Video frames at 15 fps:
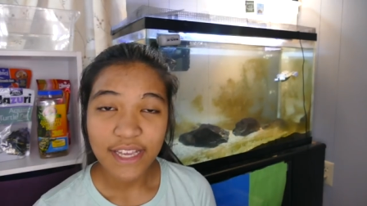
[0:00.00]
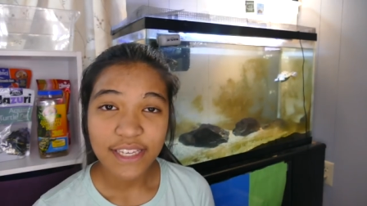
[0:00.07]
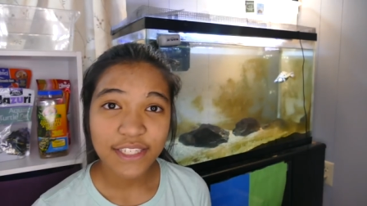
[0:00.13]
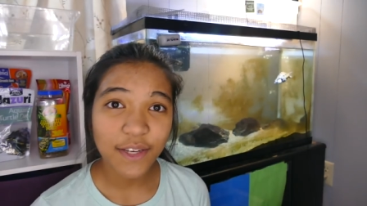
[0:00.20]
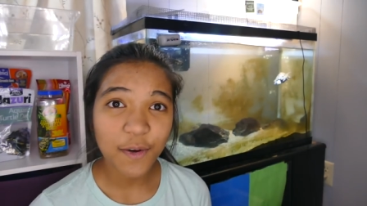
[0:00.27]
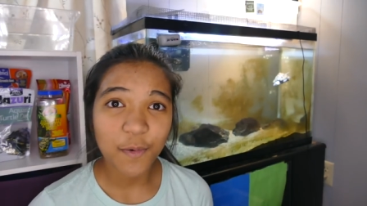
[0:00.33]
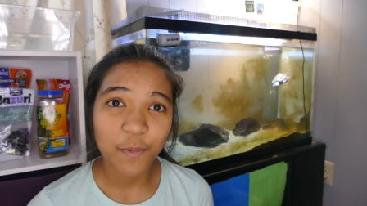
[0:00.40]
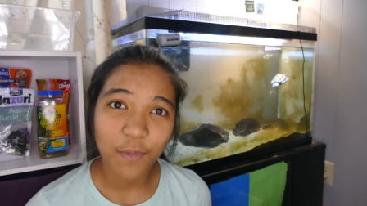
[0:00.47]

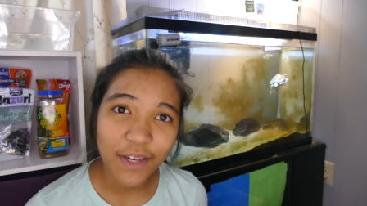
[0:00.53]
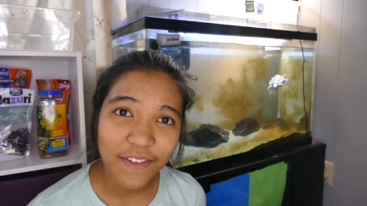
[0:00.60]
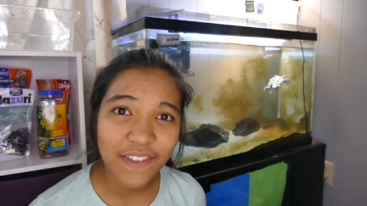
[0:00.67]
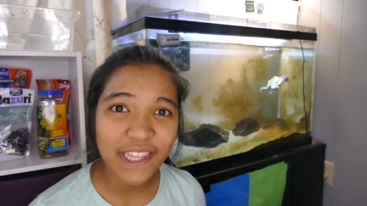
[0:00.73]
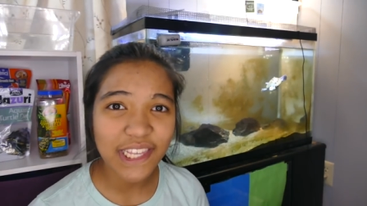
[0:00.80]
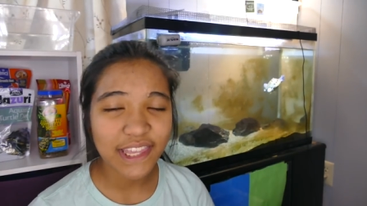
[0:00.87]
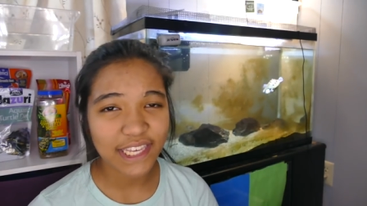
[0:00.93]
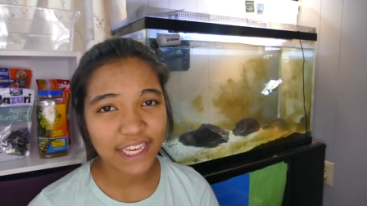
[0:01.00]
So one of
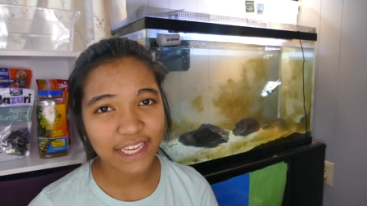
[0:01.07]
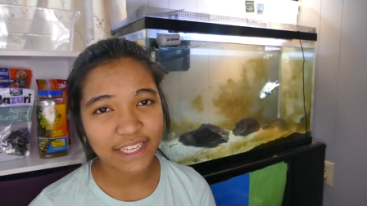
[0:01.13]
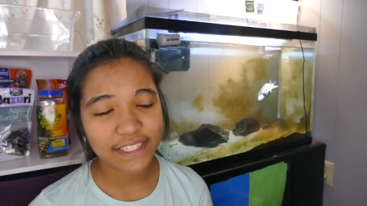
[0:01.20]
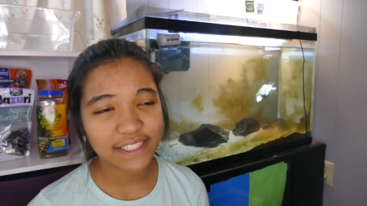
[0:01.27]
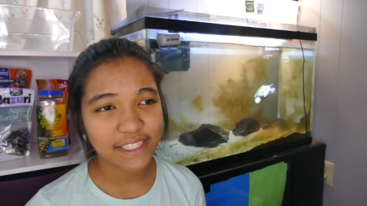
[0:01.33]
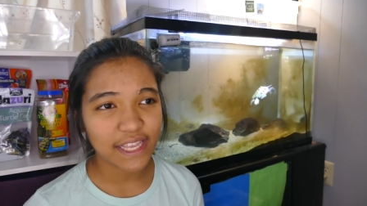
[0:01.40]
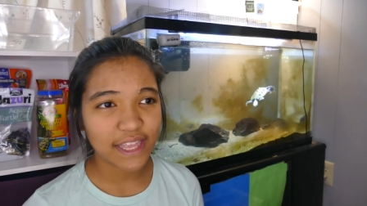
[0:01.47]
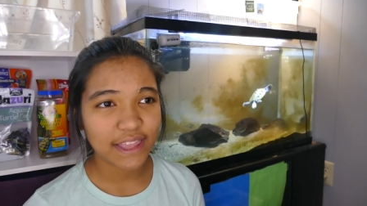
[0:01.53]
the
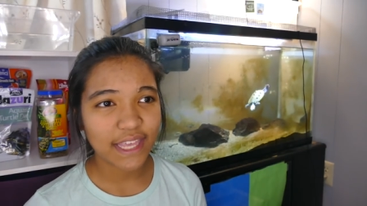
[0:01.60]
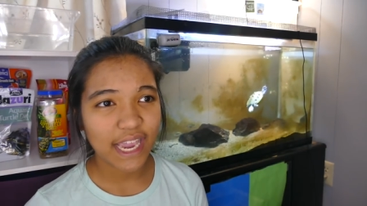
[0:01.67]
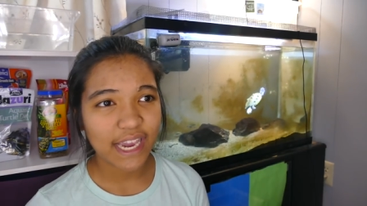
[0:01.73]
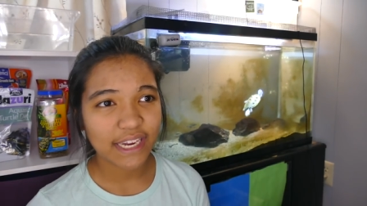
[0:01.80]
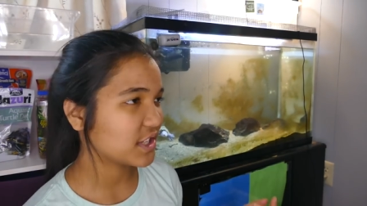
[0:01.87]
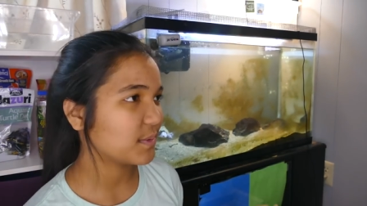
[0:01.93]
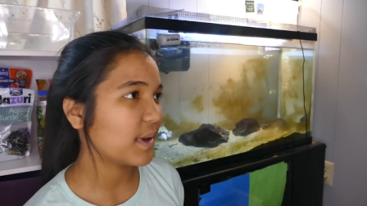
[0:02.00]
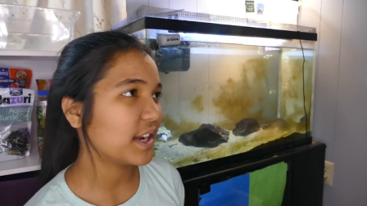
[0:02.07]
things
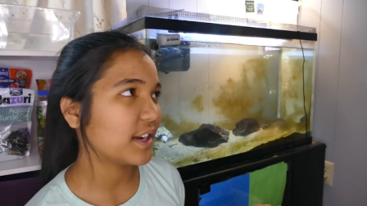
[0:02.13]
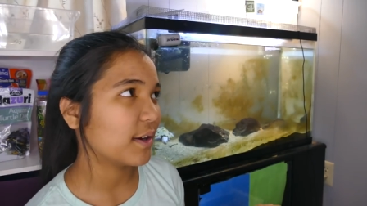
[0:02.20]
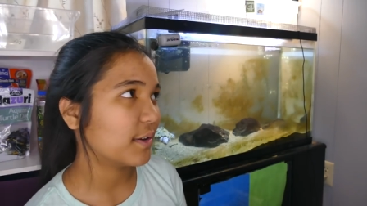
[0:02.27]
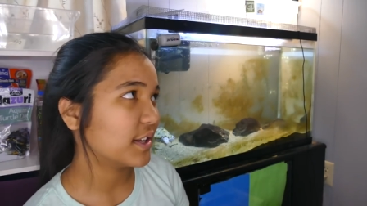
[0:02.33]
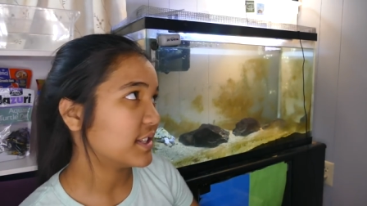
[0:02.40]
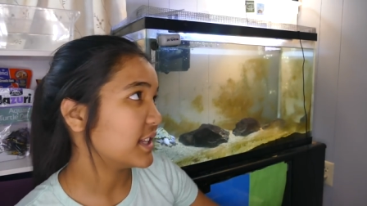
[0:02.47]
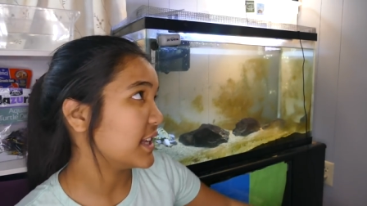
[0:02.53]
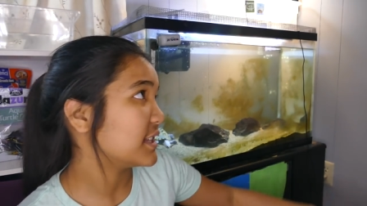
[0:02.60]
that you might
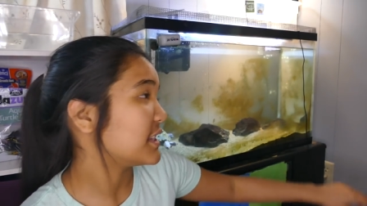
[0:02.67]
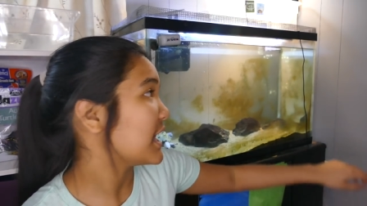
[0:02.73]
notice is